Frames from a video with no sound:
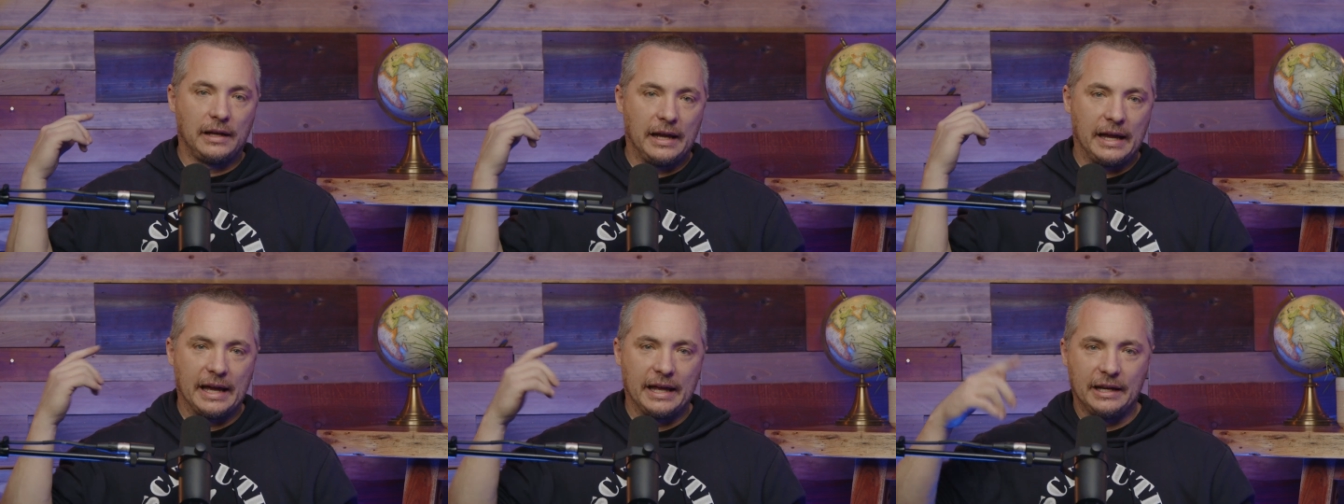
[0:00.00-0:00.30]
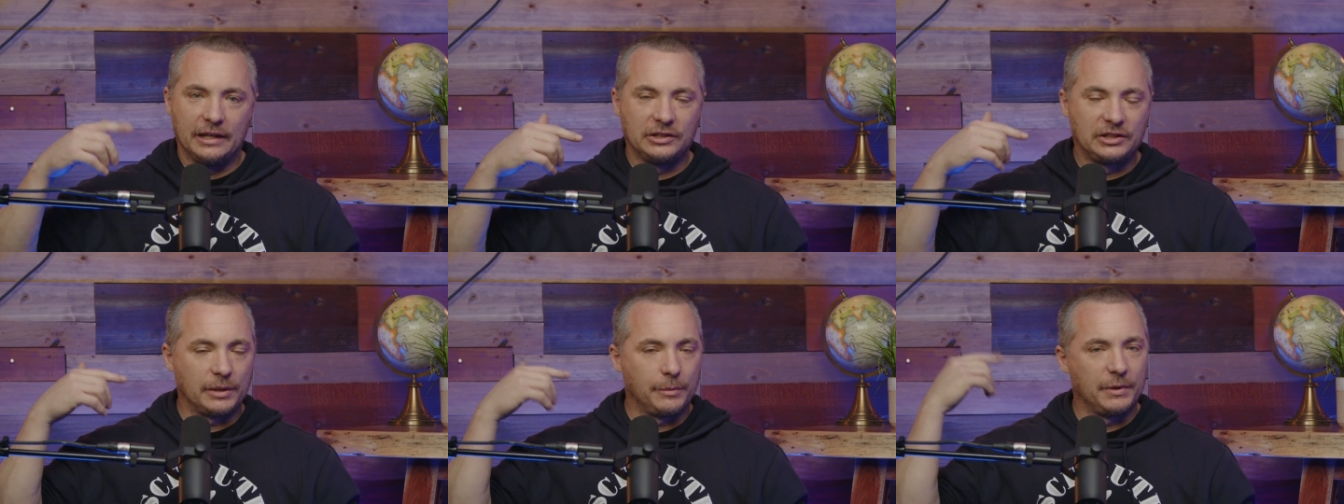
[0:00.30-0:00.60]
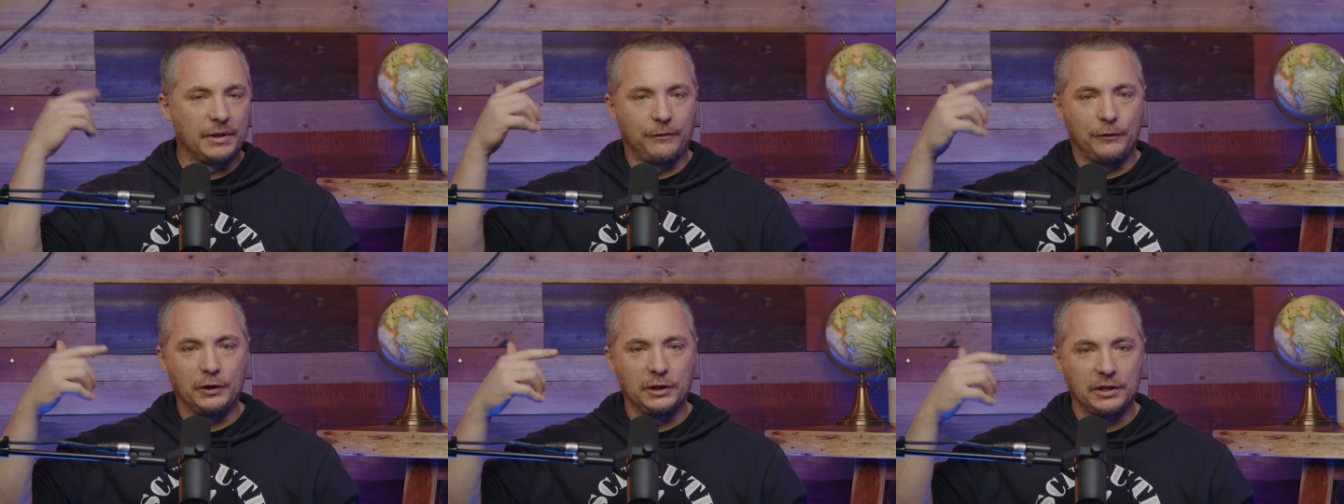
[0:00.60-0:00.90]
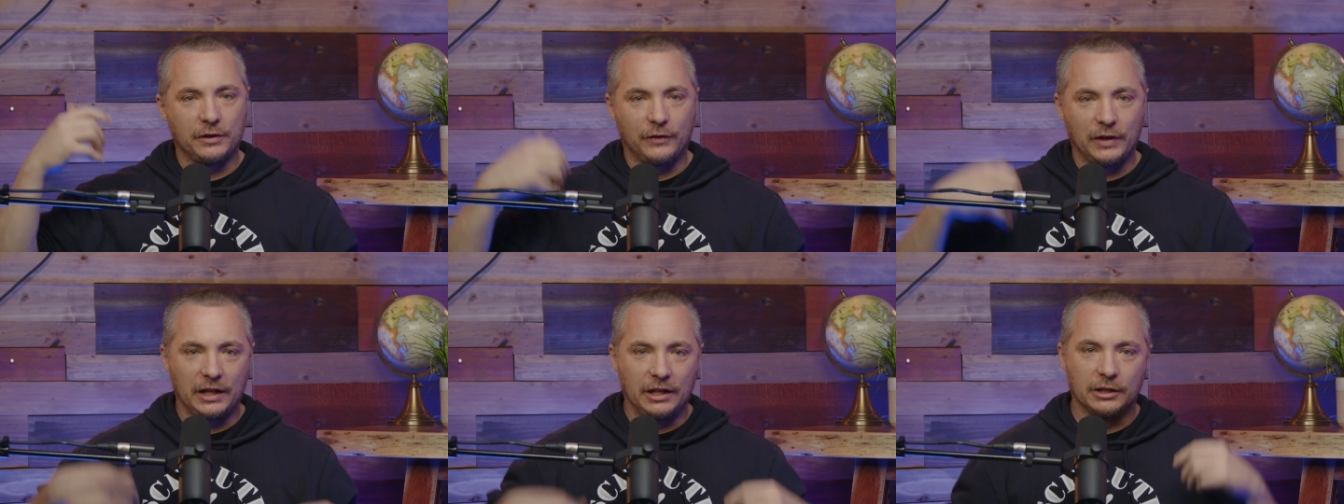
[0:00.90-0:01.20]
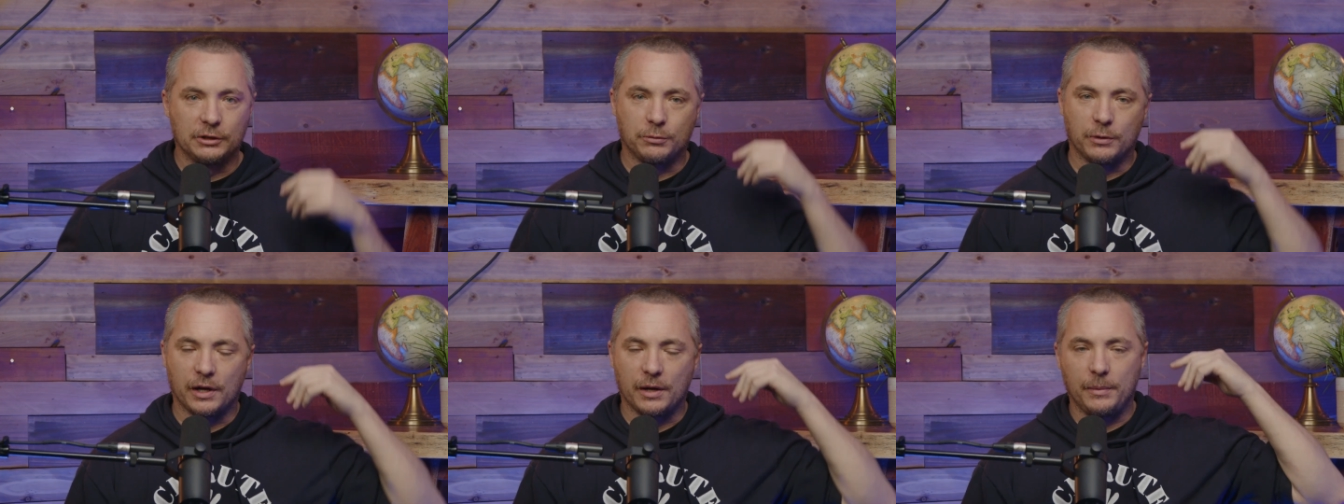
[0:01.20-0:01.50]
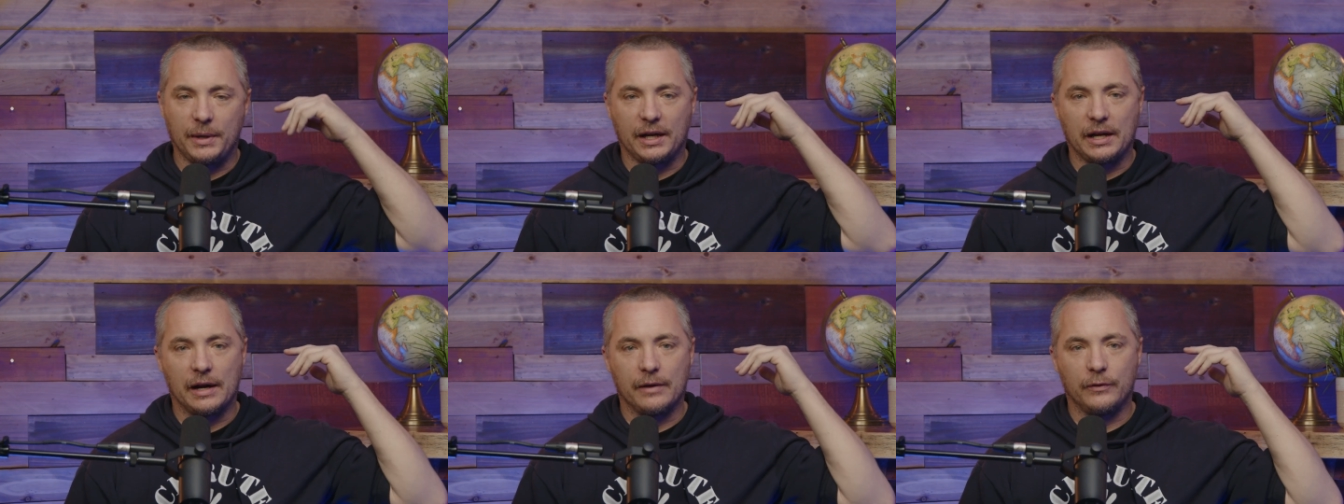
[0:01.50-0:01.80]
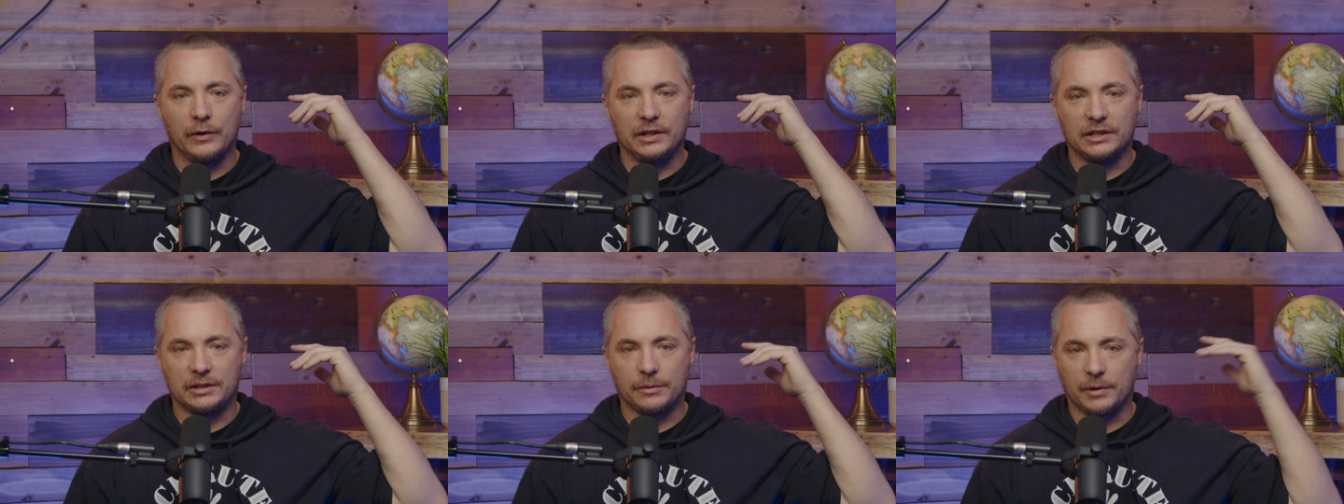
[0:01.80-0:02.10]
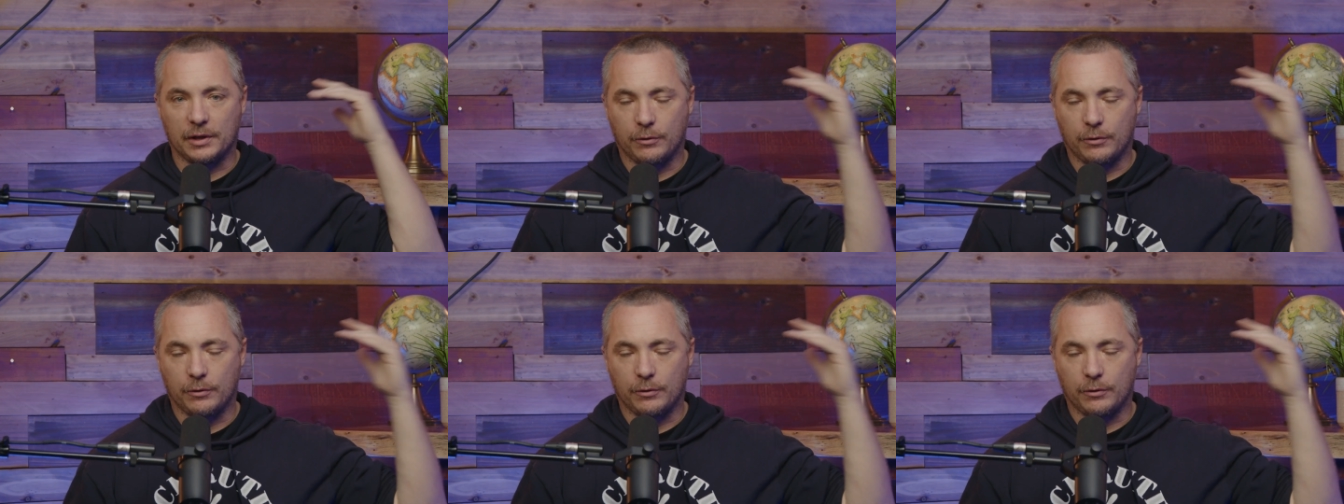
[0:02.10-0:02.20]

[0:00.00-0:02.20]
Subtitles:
And in some of the future videos, we're going to be covering some of